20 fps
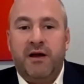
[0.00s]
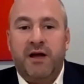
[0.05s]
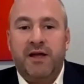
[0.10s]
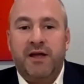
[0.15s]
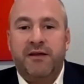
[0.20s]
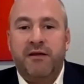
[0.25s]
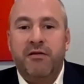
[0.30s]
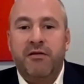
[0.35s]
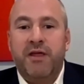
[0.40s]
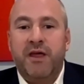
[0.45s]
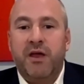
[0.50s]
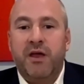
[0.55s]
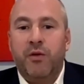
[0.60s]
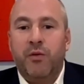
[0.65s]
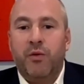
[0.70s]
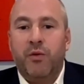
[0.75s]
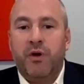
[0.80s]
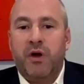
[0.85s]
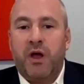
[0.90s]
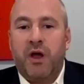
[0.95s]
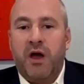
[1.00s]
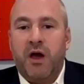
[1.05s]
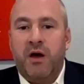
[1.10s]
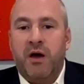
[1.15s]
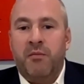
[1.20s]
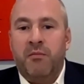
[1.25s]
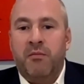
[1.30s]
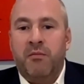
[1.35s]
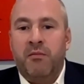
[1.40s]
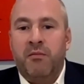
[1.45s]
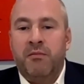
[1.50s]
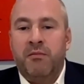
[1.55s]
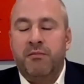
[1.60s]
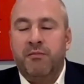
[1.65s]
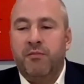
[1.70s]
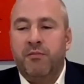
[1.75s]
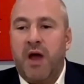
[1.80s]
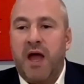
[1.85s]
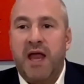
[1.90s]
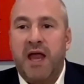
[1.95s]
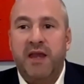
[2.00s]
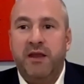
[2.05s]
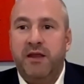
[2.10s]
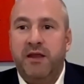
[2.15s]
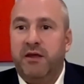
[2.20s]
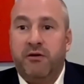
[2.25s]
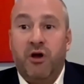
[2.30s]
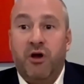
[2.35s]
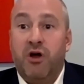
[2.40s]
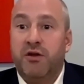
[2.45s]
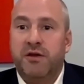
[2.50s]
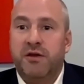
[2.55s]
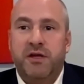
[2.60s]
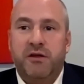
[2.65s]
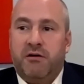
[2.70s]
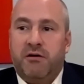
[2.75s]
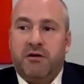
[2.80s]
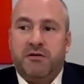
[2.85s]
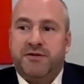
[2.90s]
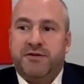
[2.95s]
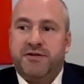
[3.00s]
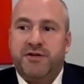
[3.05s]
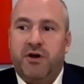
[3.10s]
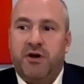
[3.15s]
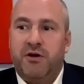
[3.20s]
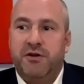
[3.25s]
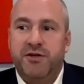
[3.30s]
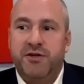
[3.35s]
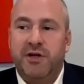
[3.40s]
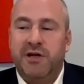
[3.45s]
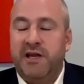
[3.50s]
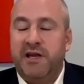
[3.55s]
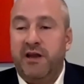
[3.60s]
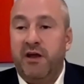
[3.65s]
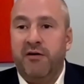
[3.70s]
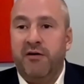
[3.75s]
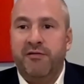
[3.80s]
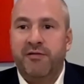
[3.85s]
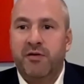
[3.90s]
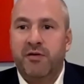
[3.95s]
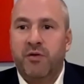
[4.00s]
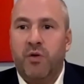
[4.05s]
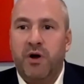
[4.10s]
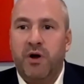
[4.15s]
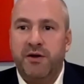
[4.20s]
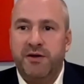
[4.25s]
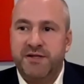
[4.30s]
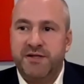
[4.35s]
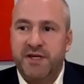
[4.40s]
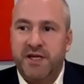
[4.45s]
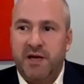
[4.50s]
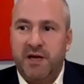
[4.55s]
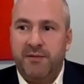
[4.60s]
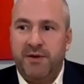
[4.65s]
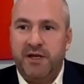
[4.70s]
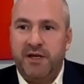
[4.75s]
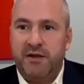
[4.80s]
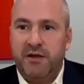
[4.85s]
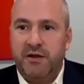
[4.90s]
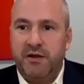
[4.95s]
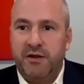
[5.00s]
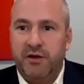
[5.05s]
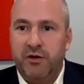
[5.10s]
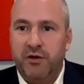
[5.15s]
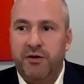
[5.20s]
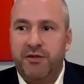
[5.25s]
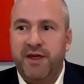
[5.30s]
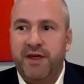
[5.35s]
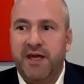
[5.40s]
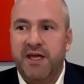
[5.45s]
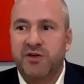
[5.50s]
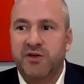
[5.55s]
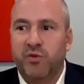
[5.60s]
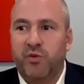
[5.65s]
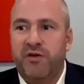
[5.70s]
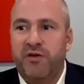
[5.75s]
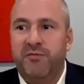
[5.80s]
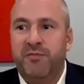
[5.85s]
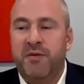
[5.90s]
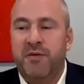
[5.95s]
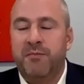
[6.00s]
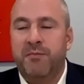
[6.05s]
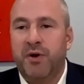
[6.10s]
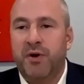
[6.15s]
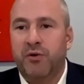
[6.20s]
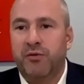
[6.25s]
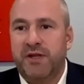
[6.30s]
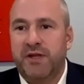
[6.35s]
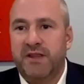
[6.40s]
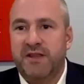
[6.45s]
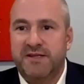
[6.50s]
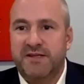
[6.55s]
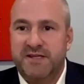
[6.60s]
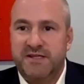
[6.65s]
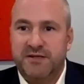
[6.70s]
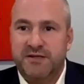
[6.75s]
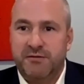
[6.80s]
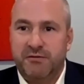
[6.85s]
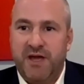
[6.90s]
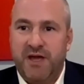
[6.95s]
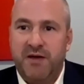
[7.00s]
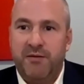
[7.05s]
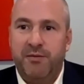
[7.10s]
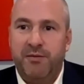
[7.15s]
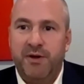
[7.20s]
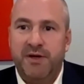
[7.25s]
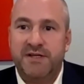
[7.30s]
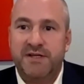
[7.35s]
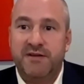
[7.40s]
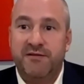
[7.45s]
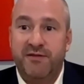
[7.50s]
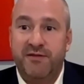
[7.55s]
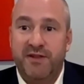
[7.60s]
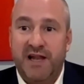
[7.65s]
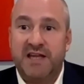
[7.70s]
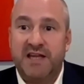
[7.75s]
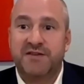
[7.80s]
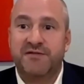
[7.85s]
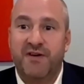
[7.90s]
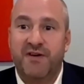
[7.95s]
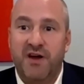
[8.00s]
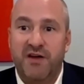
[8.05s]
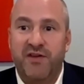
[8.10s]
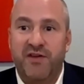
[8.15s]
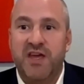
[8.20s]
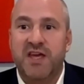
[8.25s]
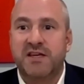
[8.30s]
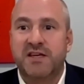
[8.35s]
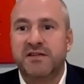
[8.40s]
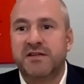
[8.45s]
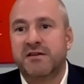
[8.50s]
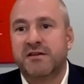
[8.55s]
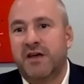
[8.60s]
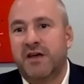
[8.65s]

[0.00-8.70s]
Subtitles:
don't think you can't start early enough, quite honestly. I mean, the good thing is we've been building the digital capability for the last 5 years.